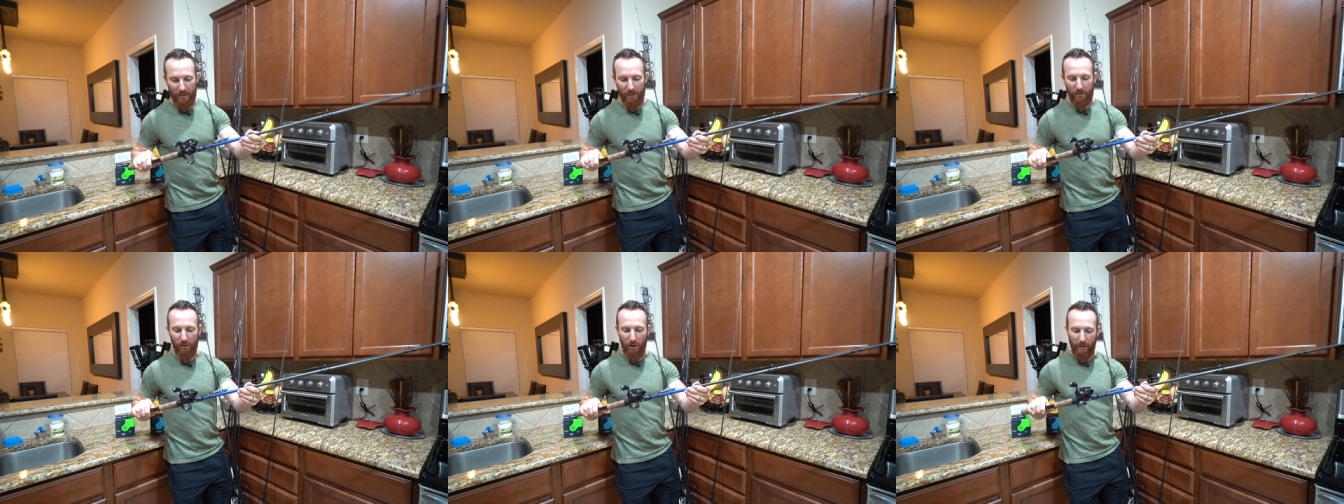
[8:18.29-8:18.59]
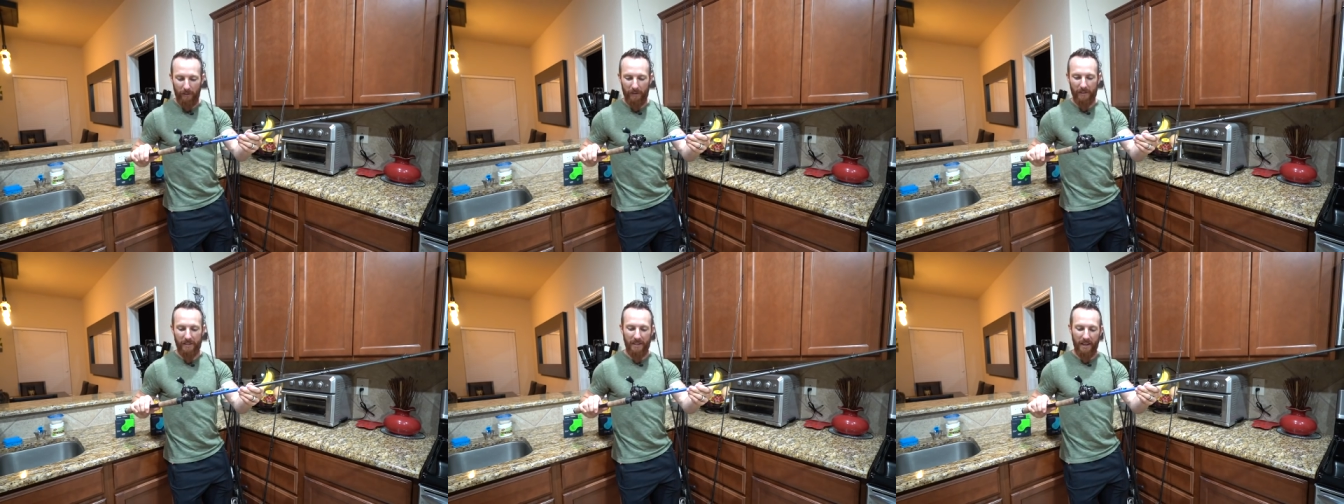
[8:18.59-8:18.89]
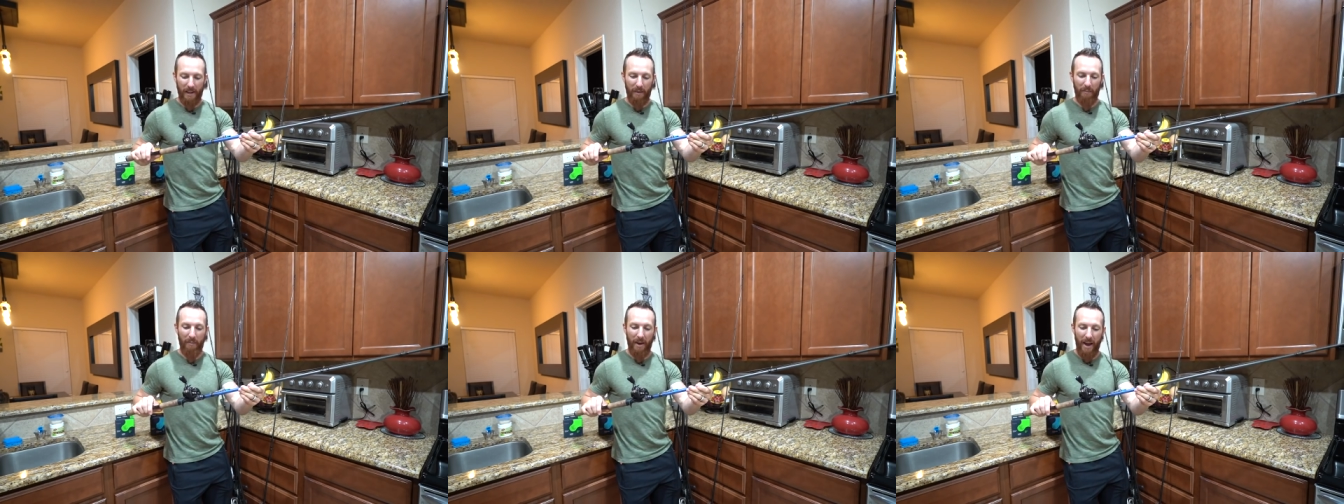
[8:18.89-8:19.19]
serviced
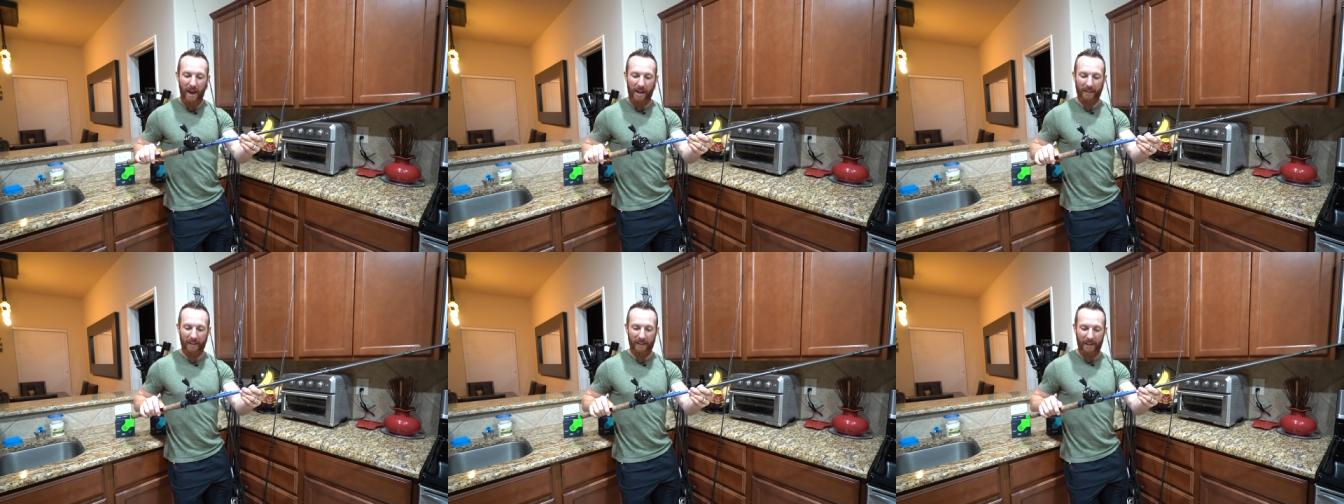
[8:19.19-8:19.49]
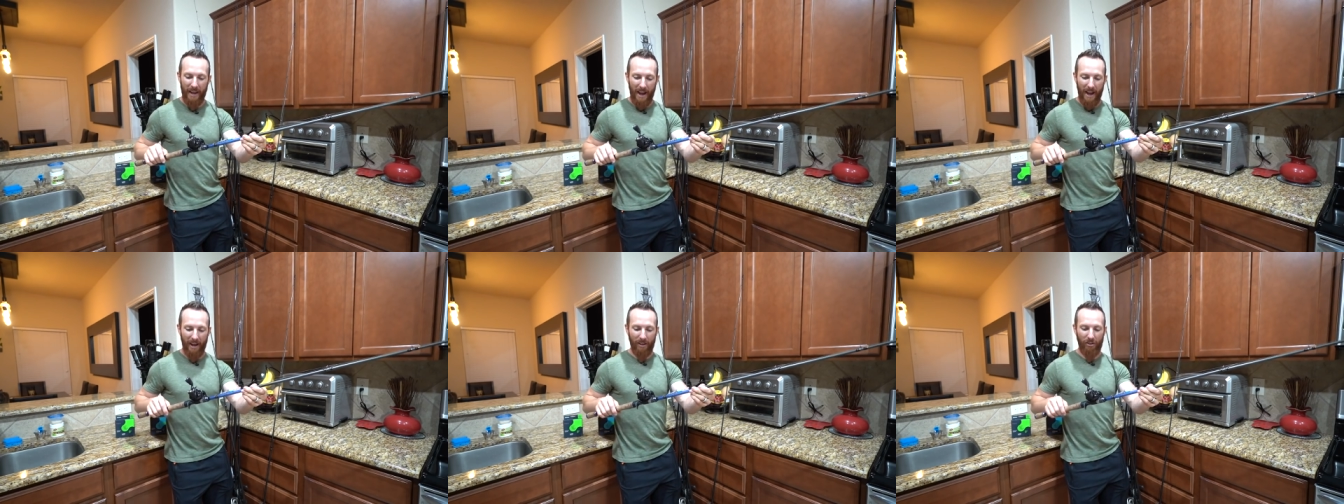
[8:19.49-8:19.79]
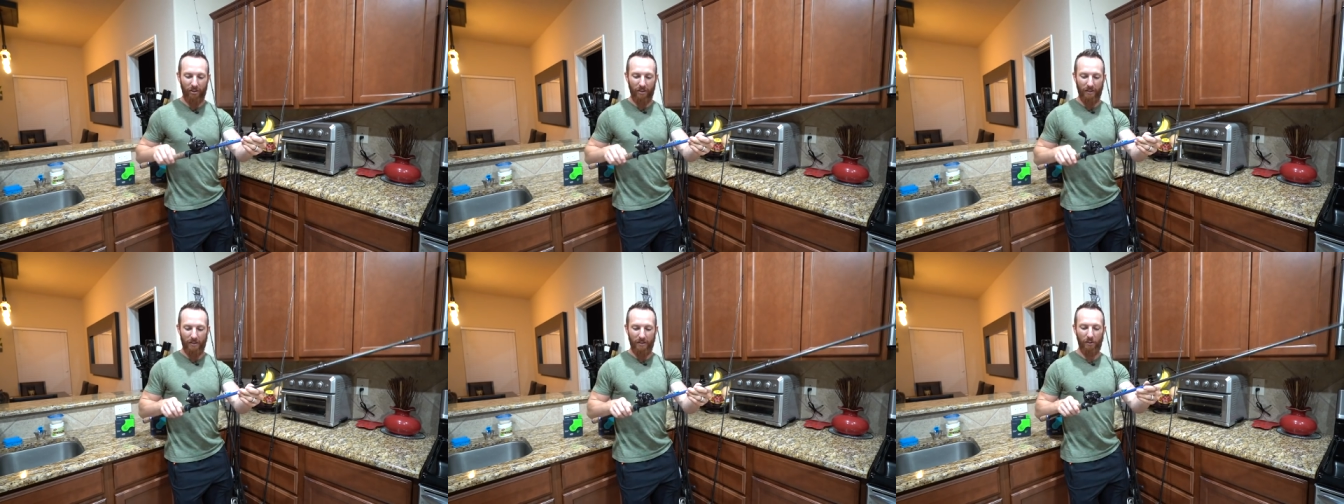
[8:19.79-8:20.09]
and back in
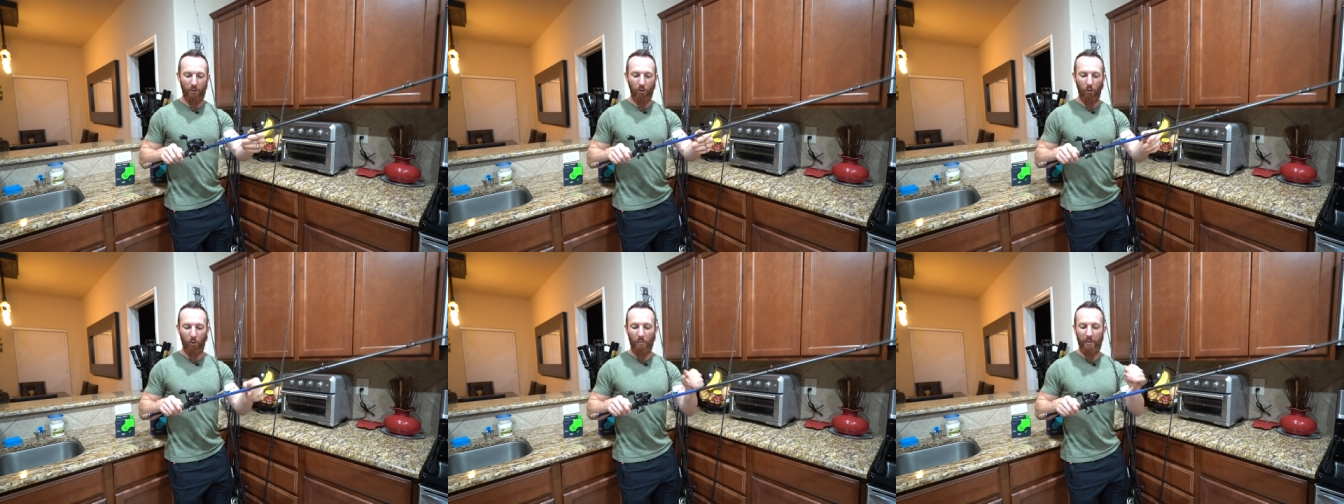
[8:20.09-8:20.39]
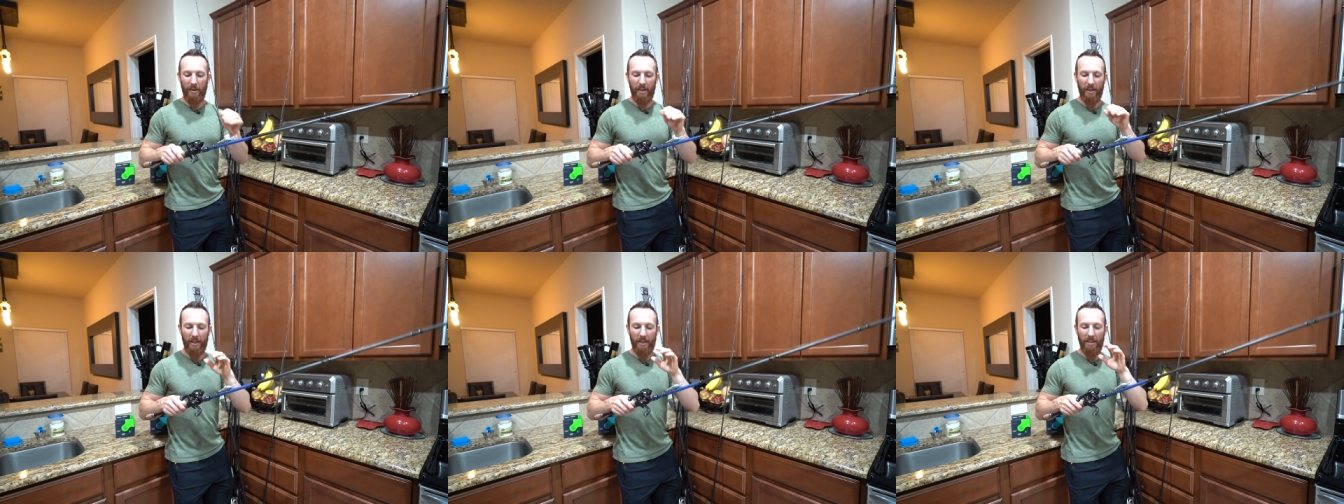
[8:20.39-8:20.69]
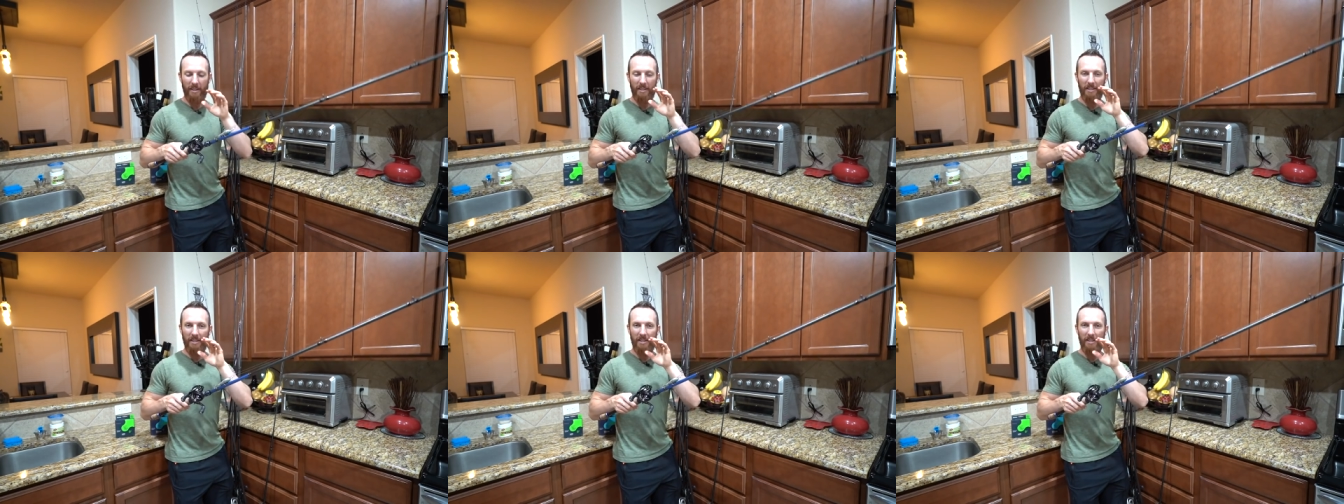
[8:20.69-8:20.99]
action
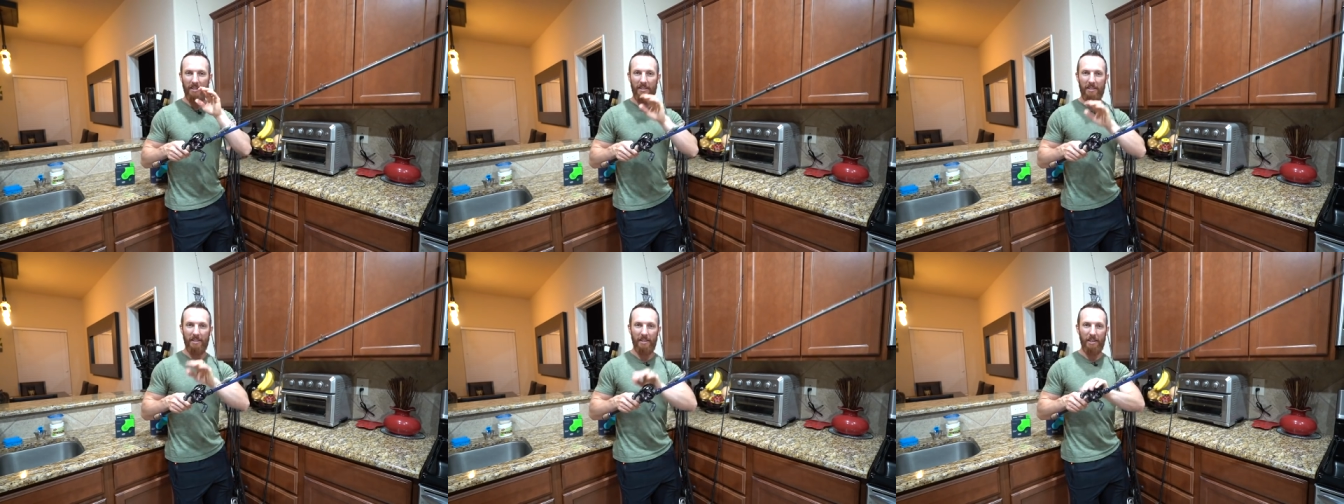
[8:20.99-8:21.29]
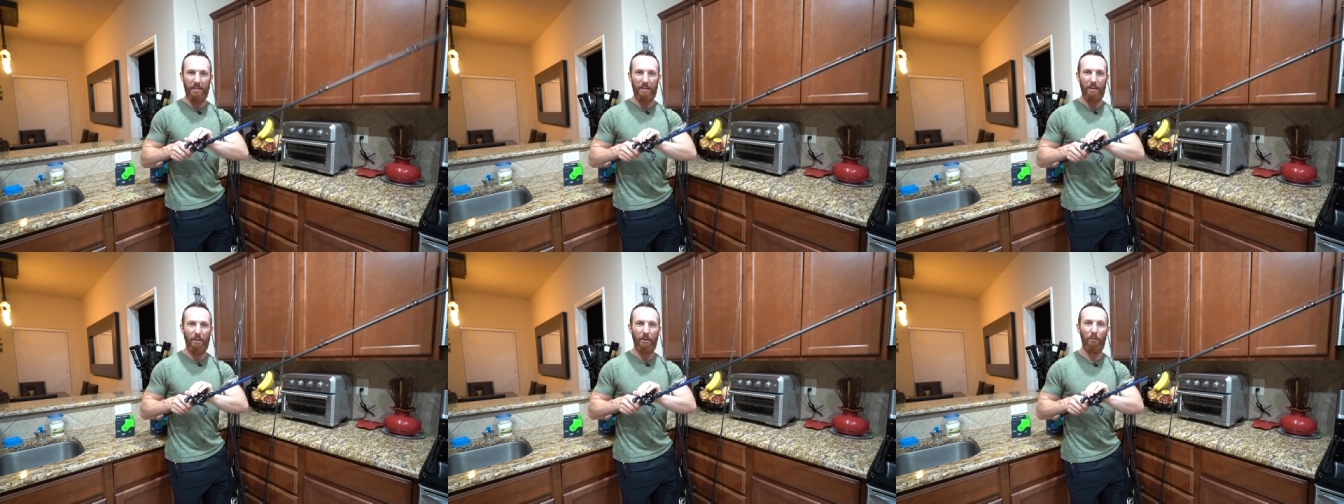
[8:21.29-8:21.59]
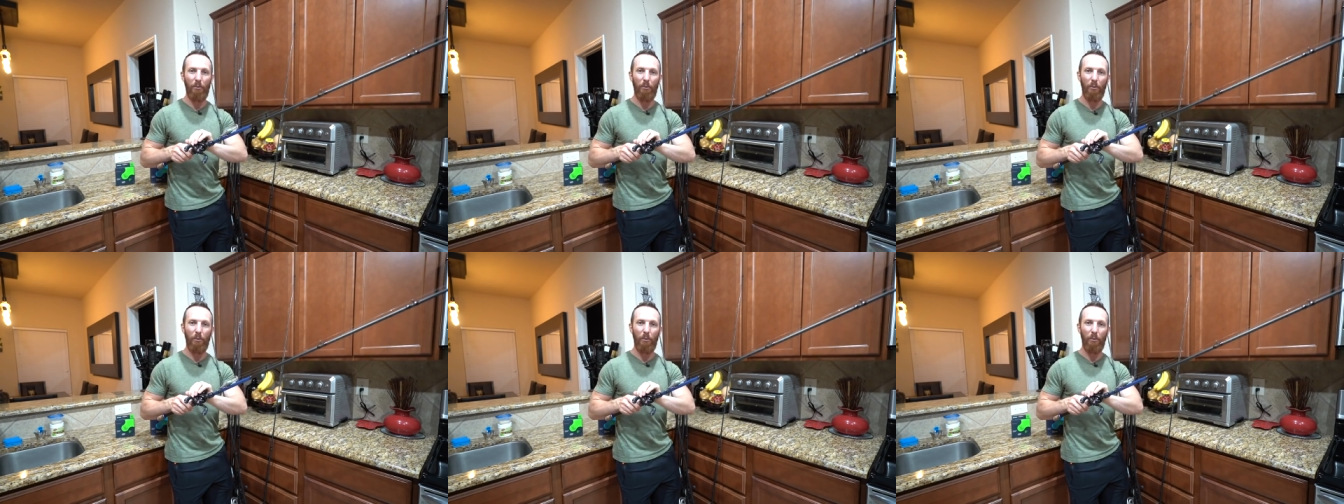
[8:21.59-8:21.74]
Scorpion DC.